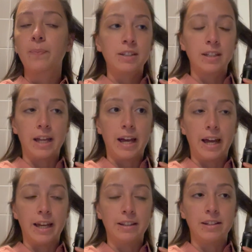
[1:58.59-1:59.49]
Today I
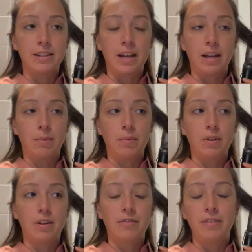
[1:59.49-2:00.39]
had the same
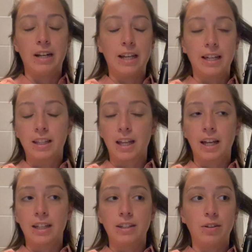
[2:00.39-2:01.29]
feeling, like
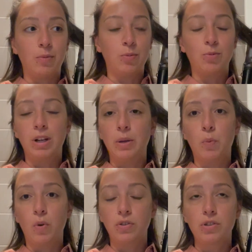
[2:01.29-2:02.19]
I didn't really
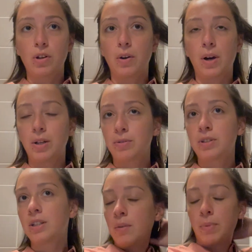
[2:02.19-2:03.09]
want to go out,
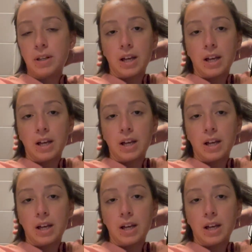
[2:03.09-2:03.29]
but